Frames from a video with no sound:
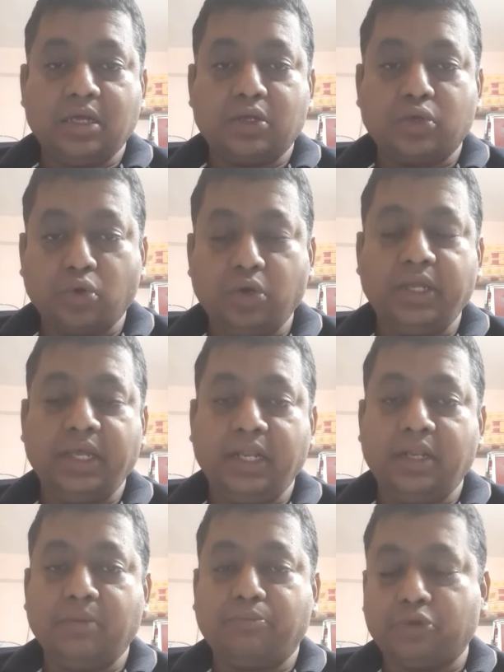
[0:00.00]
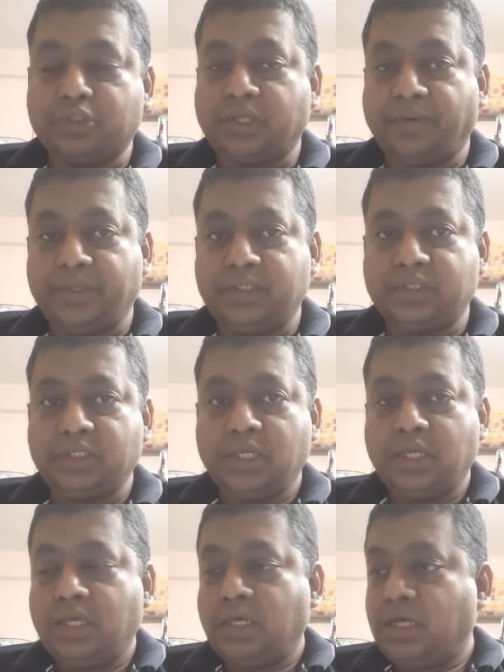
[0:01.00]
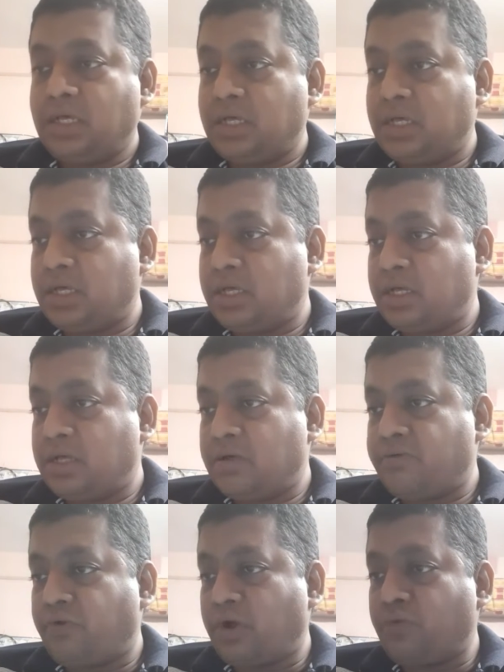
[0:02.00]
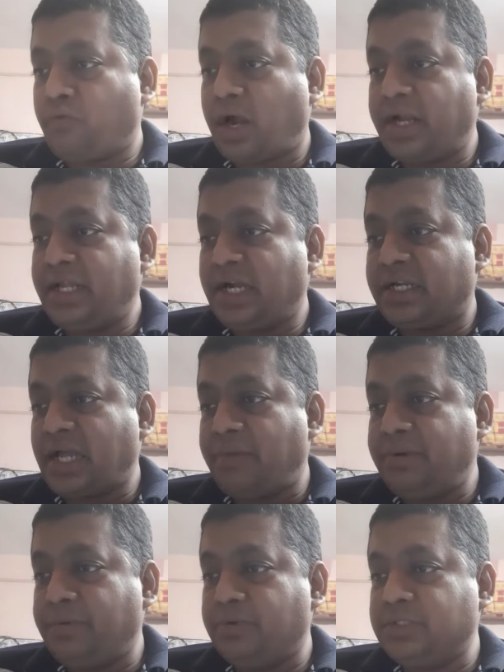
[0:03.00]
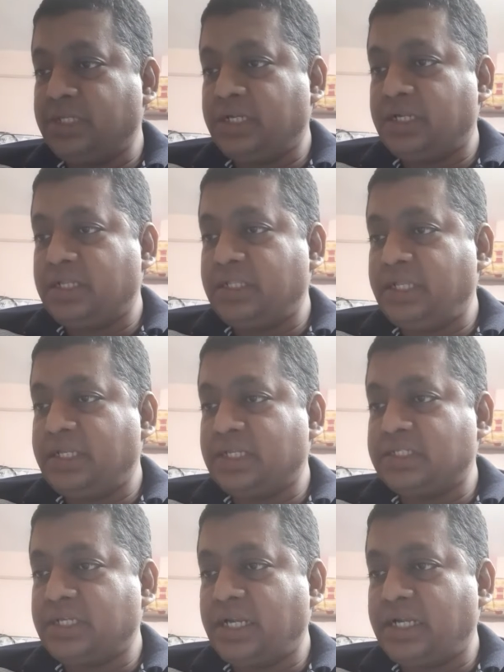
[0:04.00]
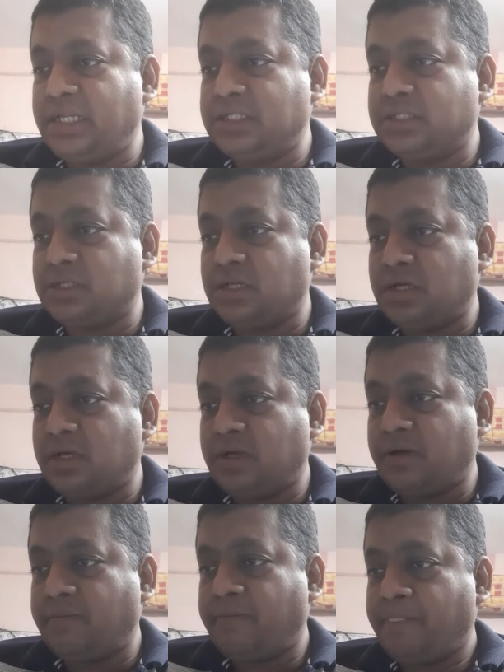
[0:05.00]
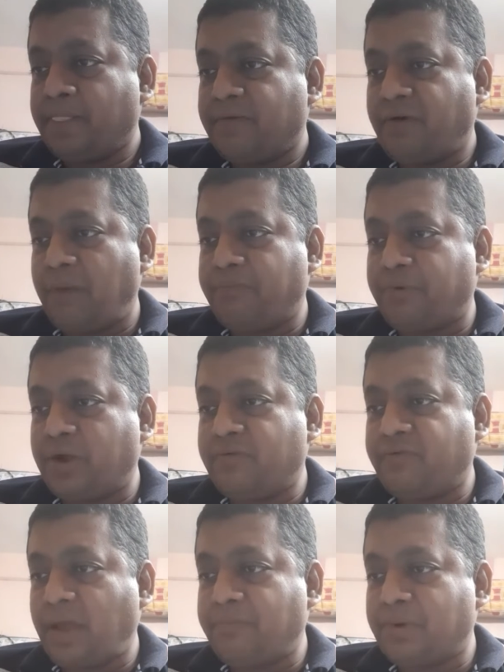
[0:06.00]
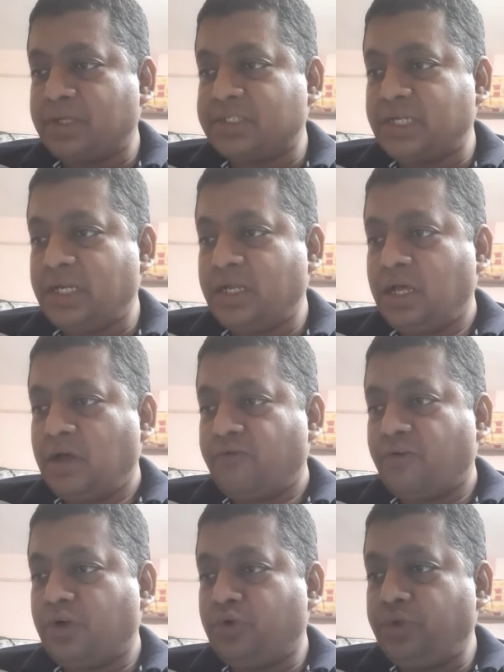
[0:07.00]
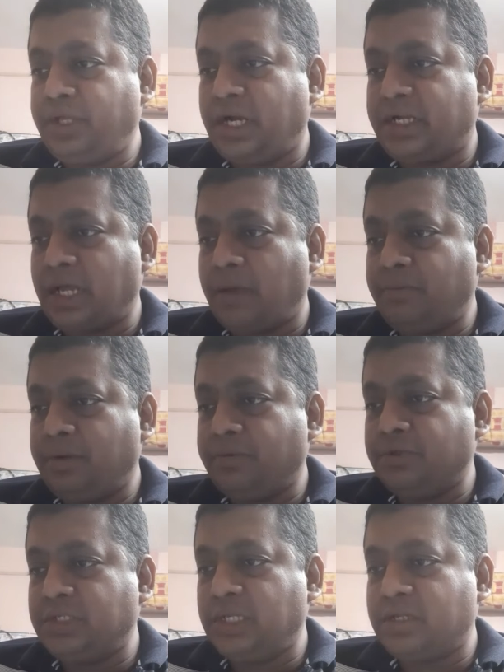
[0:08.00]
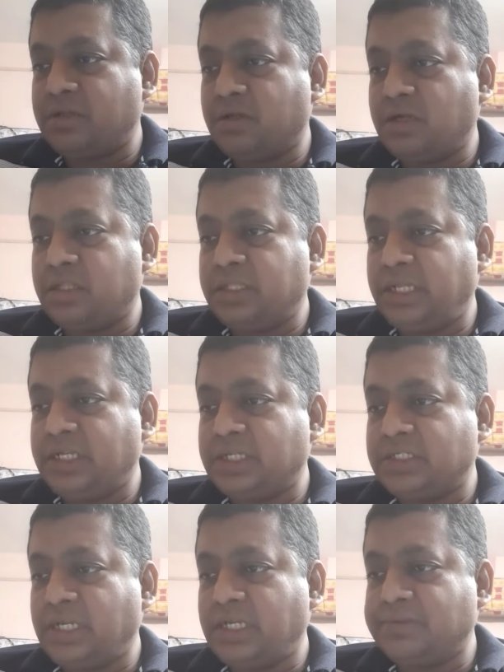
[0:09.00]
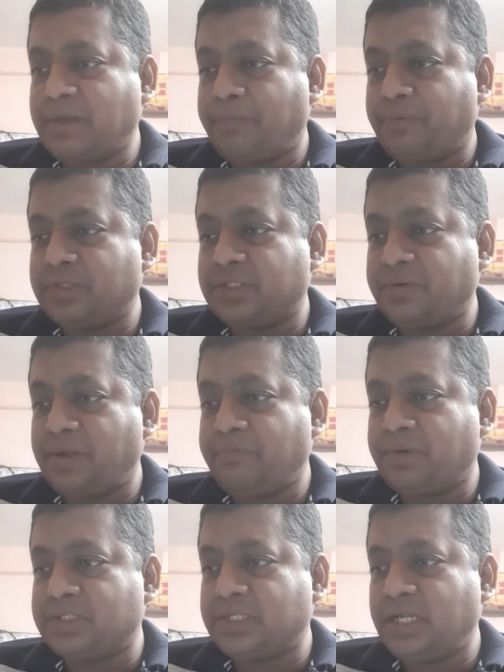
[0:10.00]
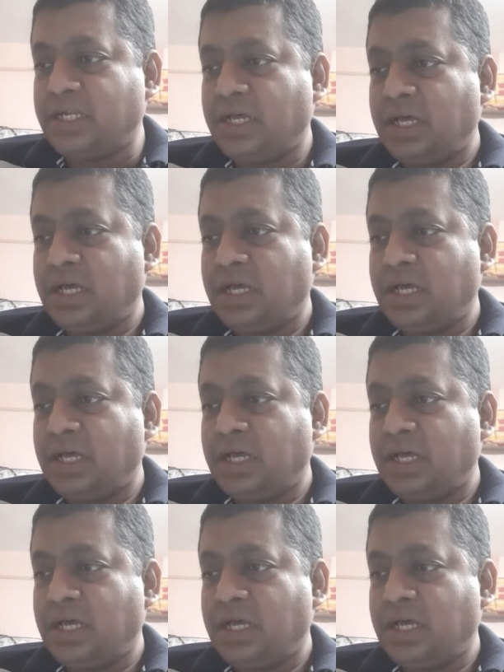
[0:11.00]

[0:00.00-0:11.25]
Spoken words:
good in post office. For 1 year time deposit, the interest rate is 5.5%. For 2 year time deposit, the interest rate is 5.7%.